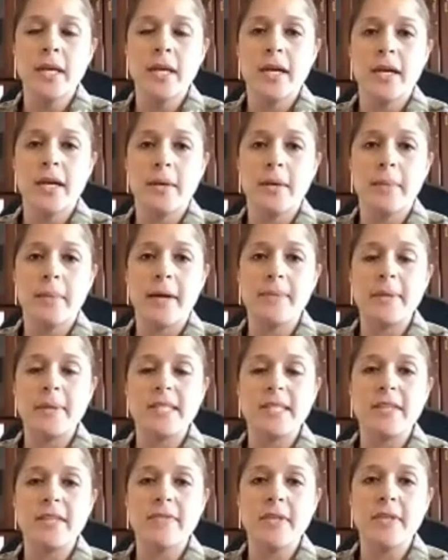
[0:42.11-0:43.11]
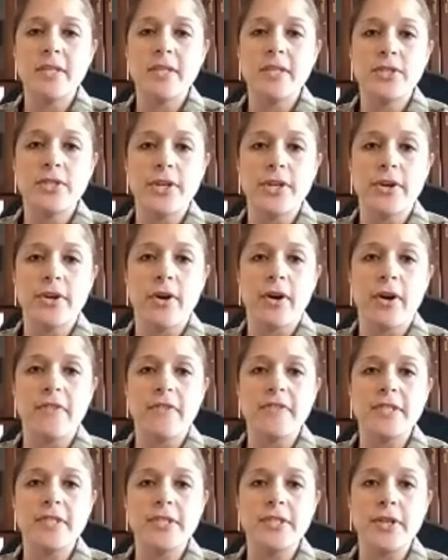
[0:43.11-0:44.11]
I'm a civil engineer
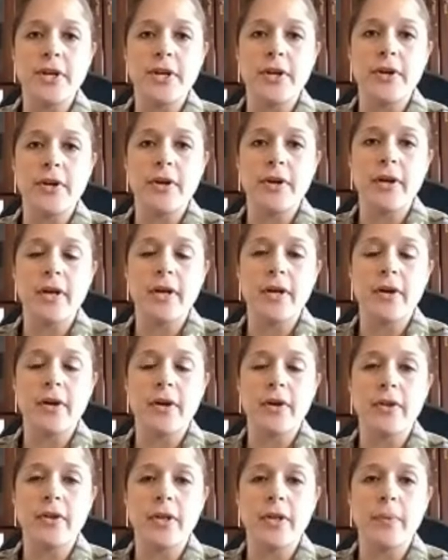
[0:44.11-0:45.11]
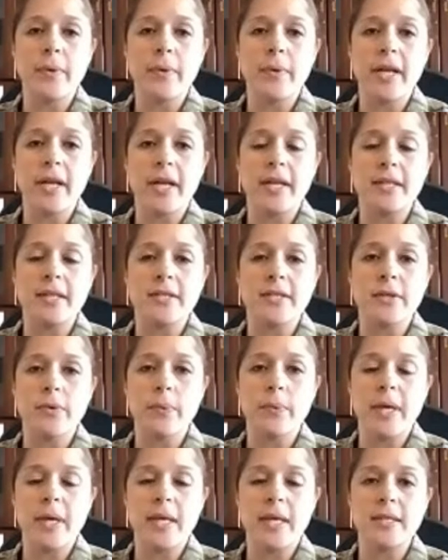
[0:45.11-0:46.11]
officer, currently working as a
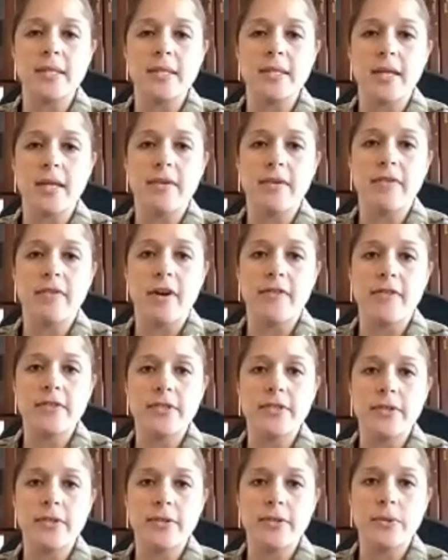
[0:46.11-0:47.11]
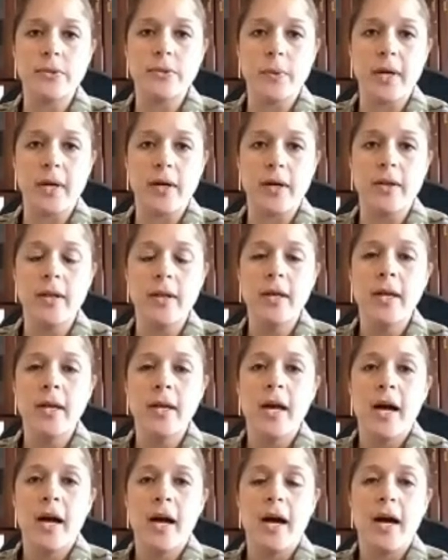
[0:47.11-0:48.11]
wing executive officer as well.
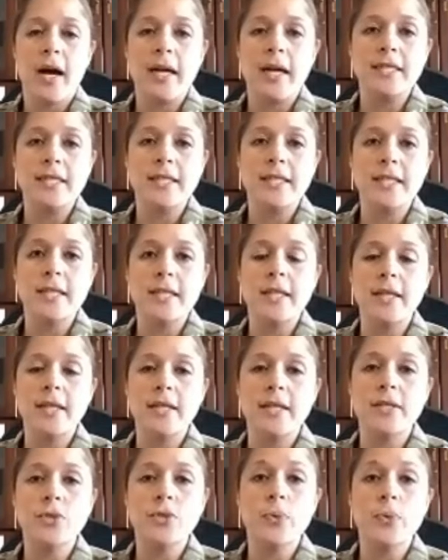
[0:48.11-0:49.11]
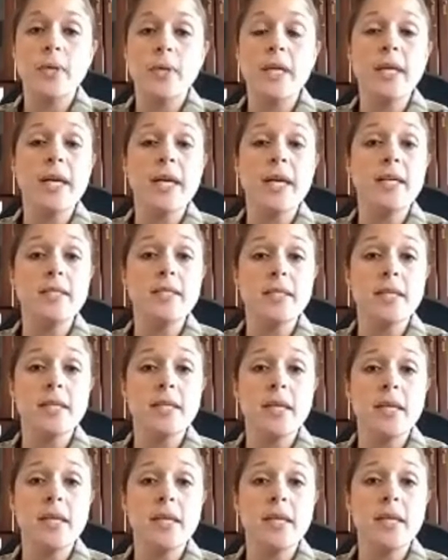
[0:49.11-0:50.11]
I did the
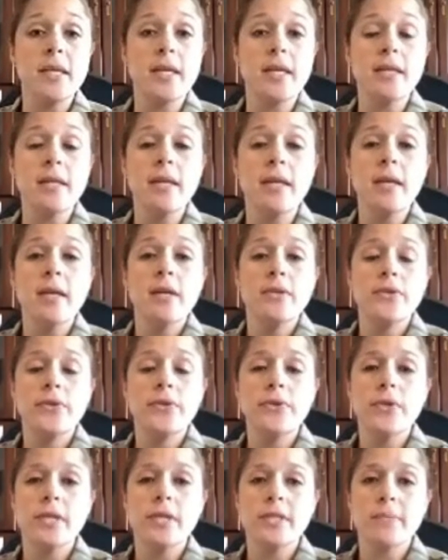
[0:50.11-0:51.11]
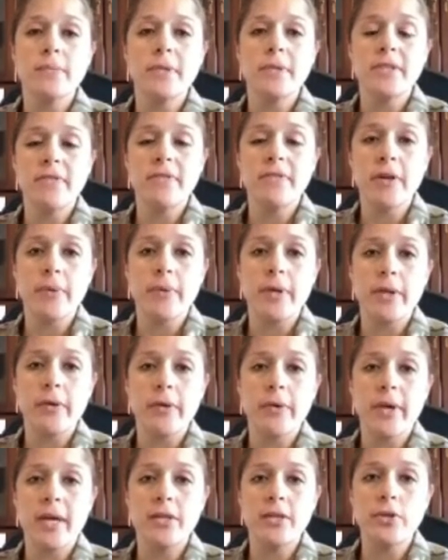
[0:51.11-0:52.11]
2019 Utah to Mutavik
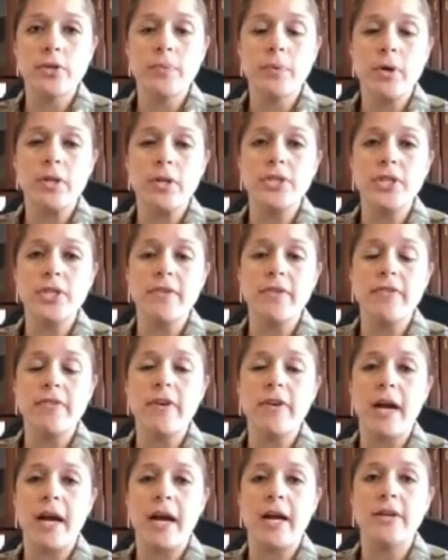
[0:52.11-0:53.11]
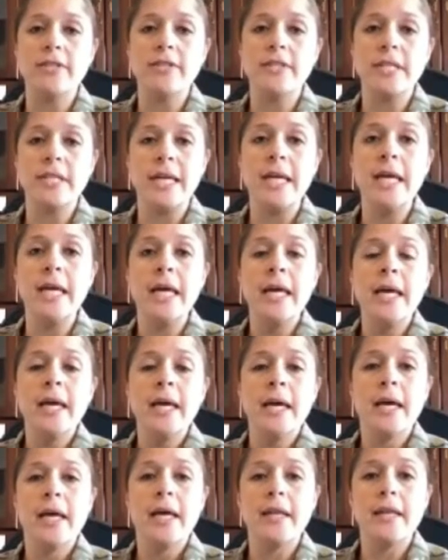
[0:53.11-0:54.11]
relocation project for IRT,
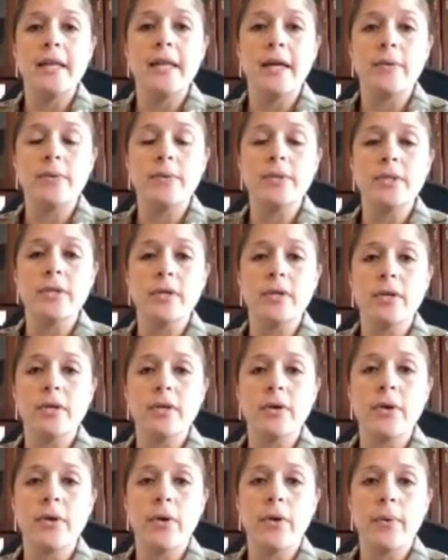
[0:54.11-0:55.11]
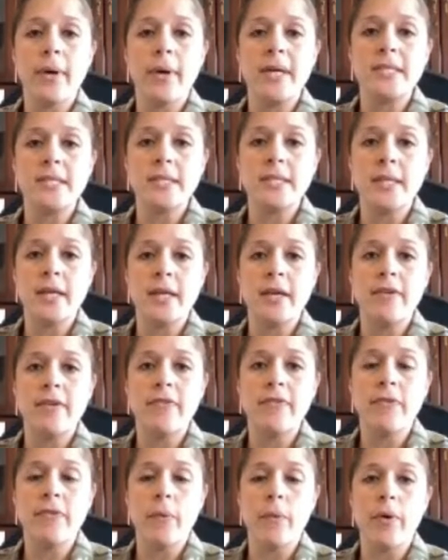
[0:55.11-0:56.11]
and then I was the OIC
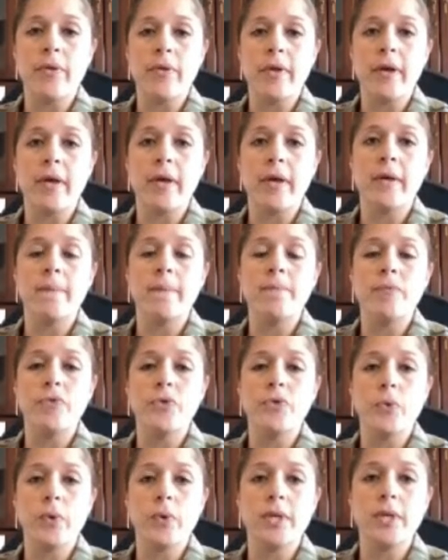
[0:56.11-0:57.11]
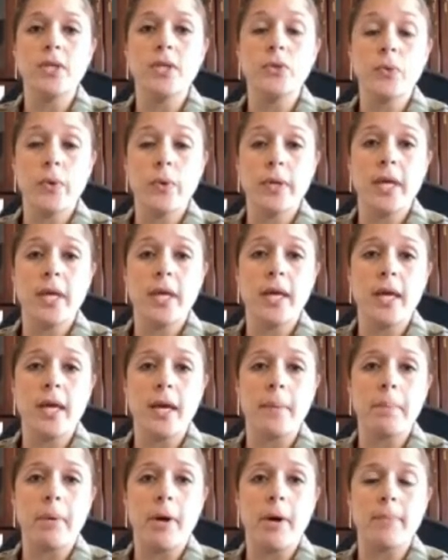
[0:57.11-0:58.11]
for the 20
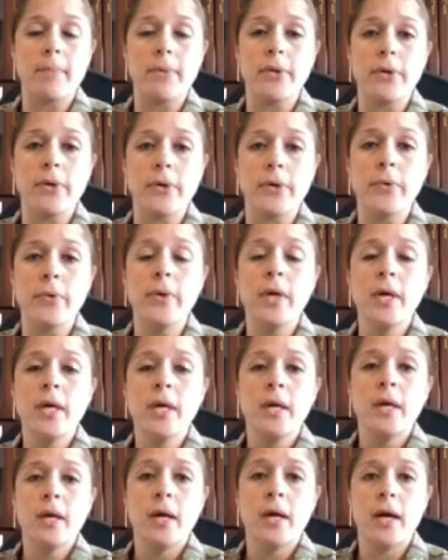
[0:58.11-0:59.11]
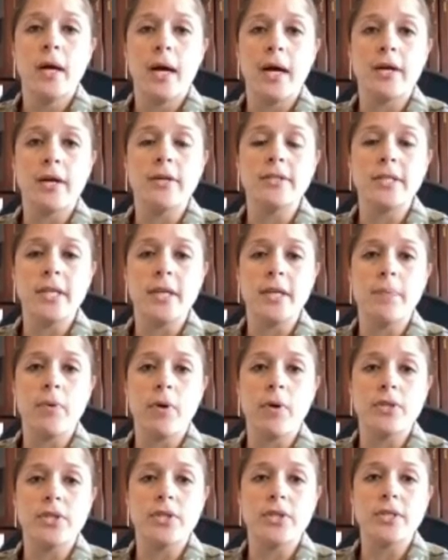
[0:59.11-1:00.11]
Camp Pomalu IRT
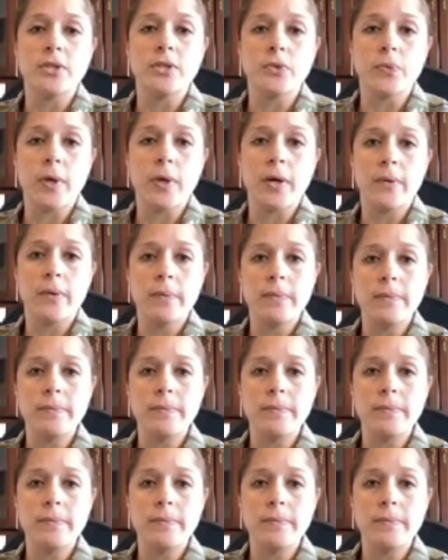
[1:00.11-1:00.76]
project as well.